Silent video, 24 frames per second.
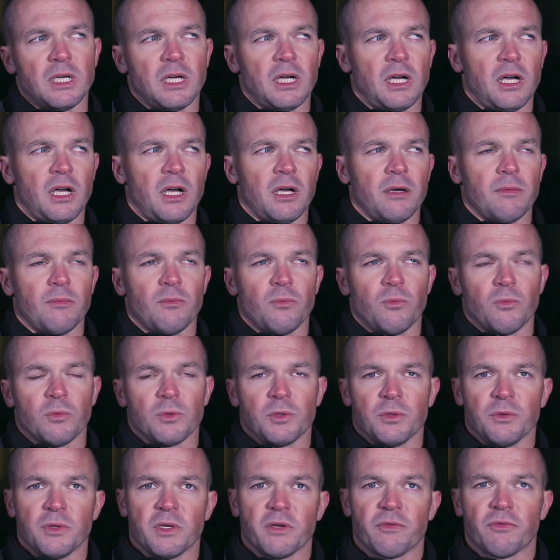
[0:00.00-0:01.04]
um,
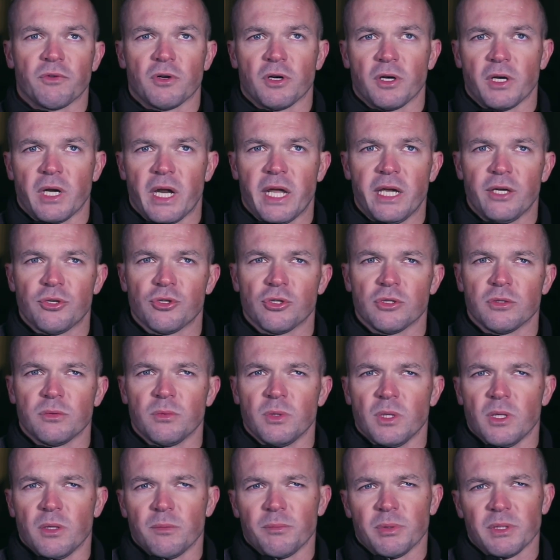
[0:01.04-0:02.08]
we're doing it for our nation.